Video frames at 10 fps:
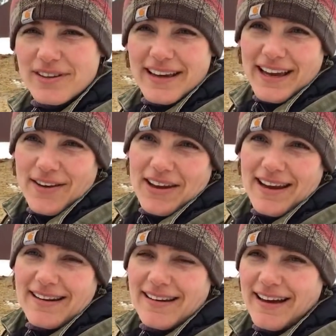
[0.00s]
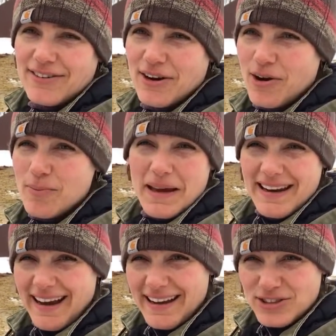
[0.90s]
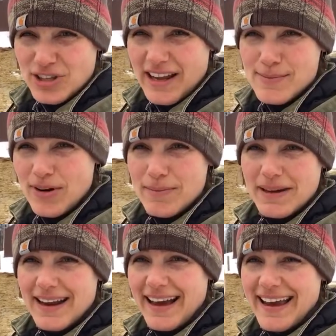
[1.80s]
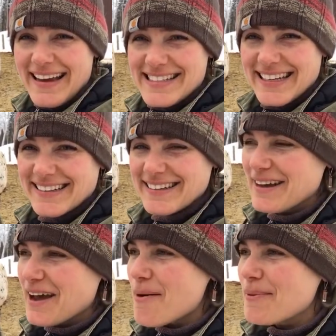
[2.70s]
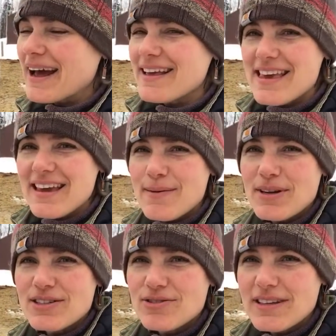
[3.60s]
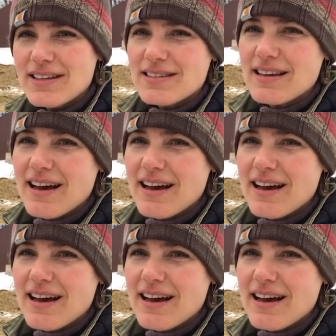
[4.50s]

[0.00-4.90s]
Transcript: Early evening, I don't know. Midnight? Should I come out at midnight? But I think I'm going to do this.